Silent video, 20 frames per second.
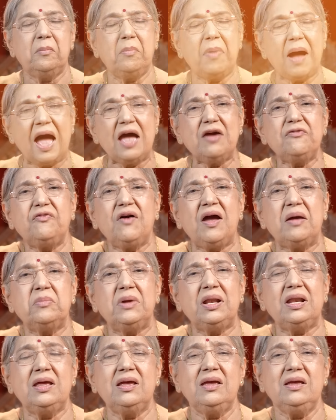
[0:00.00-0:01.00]
My
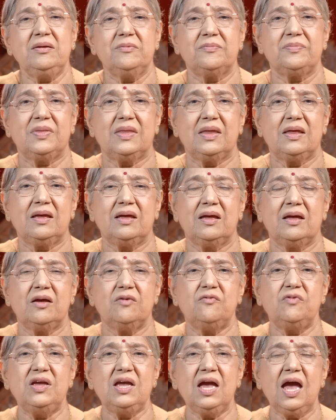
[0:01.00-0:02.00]
family,
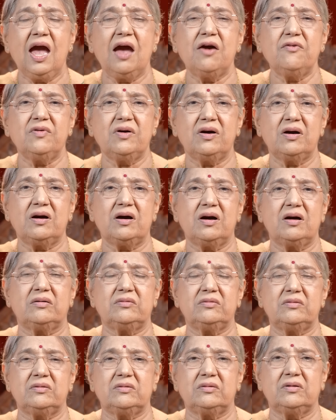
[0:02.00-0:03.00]
we have a